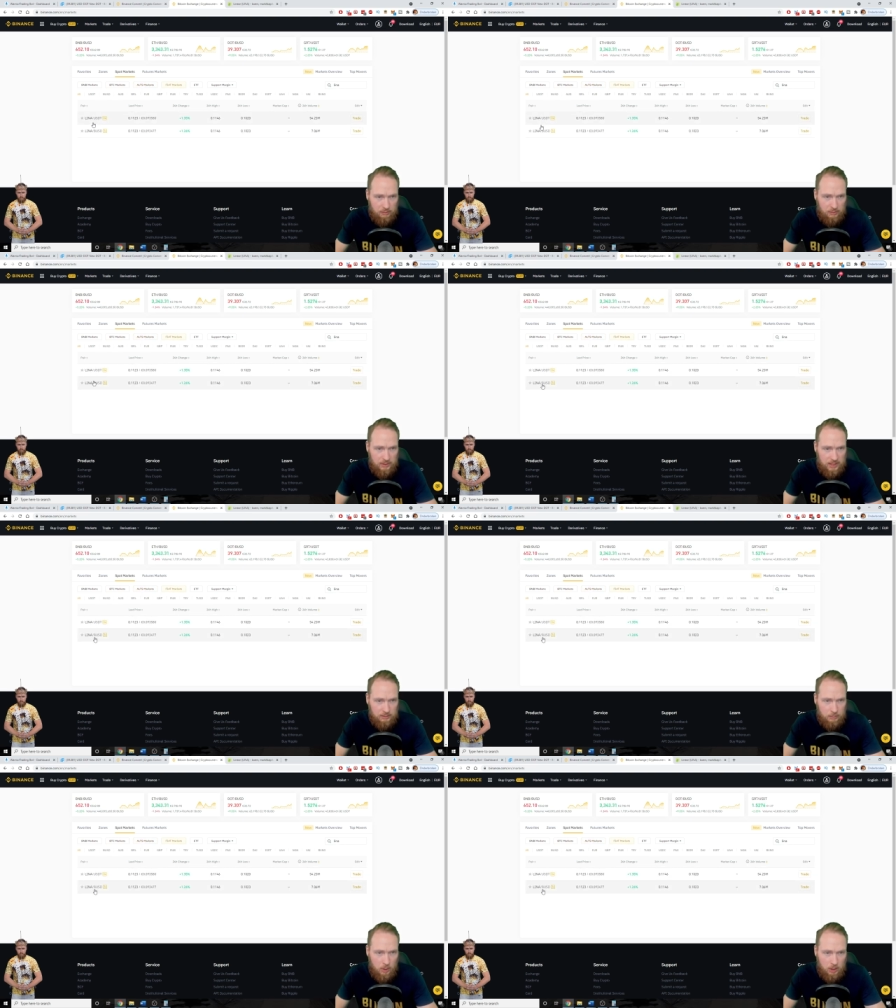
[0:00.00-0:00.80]

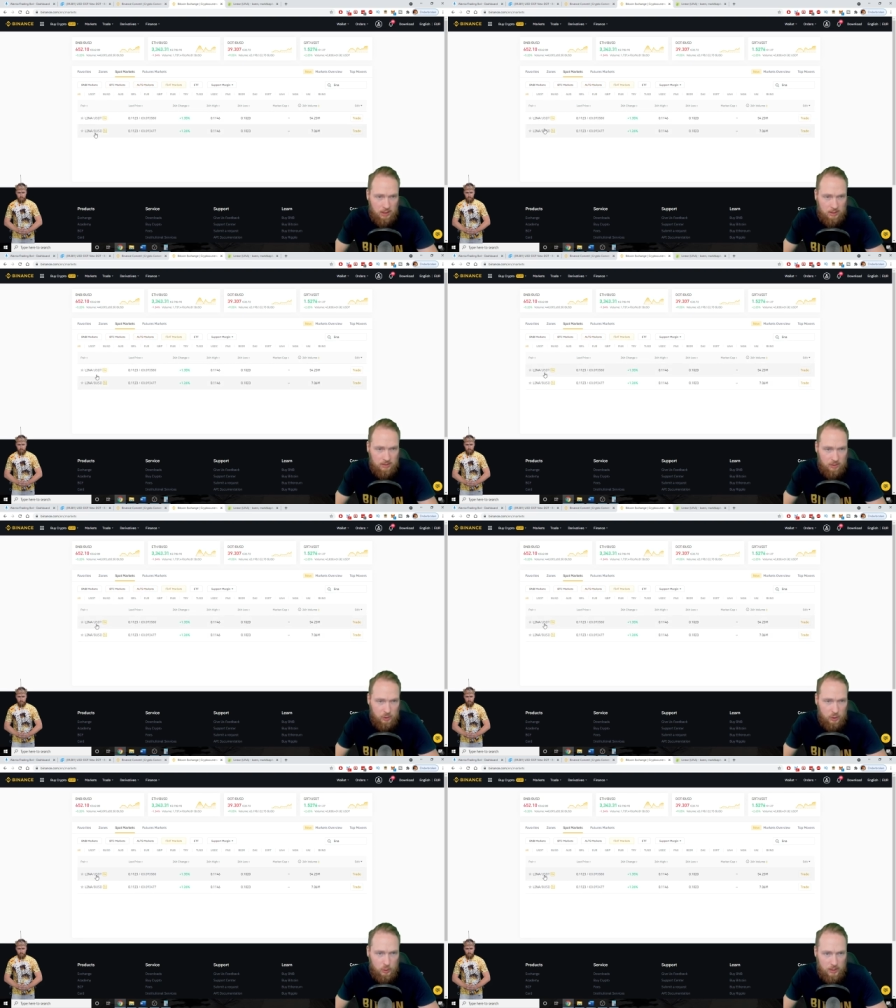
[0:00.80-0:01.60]
fiat market
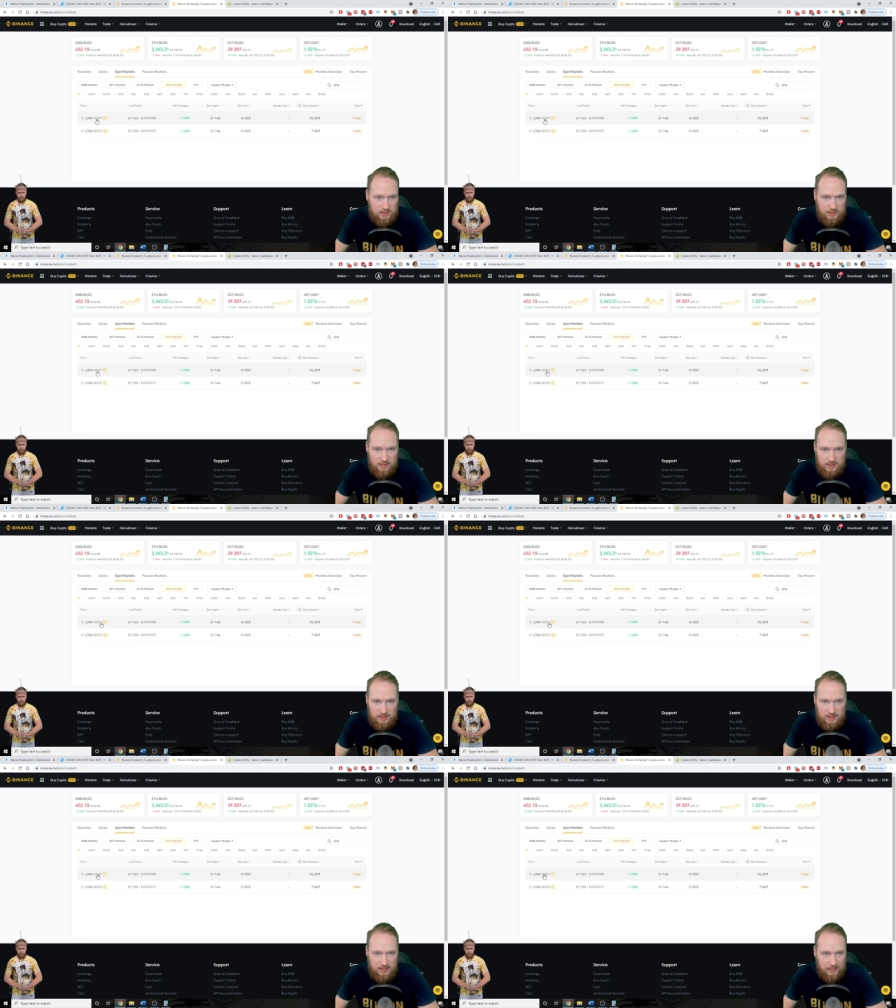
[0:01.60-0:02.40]

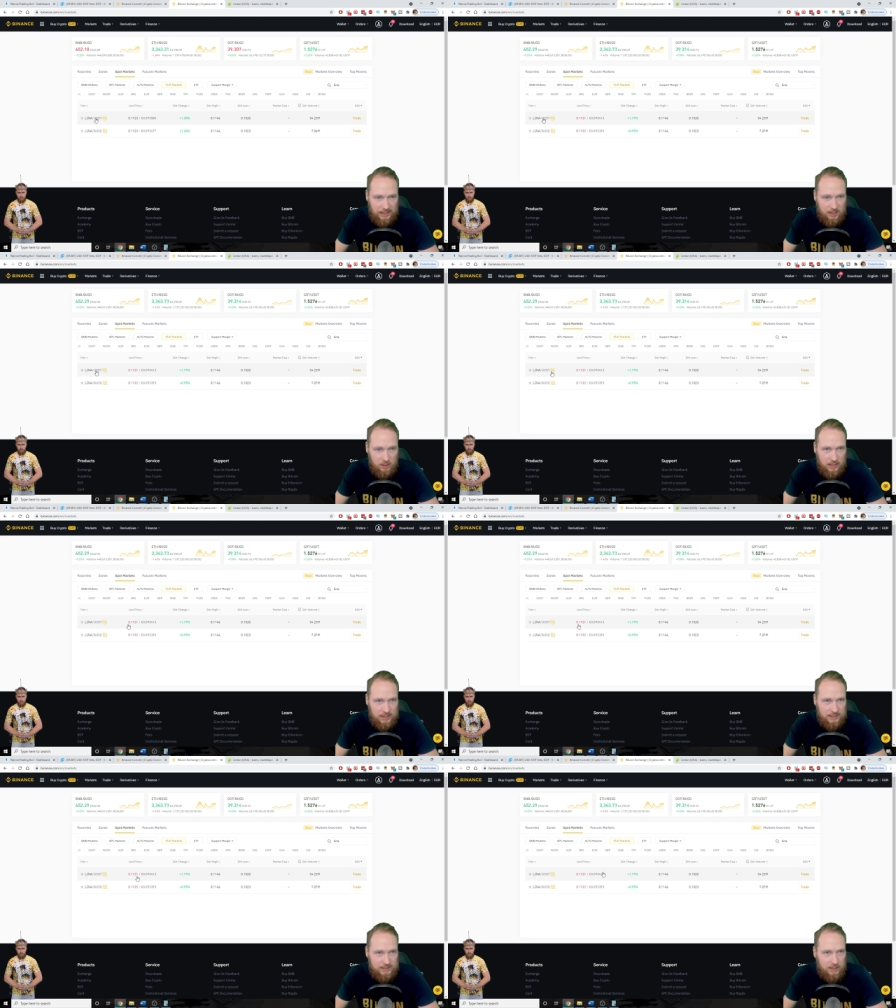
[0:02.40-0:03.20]
USDT here is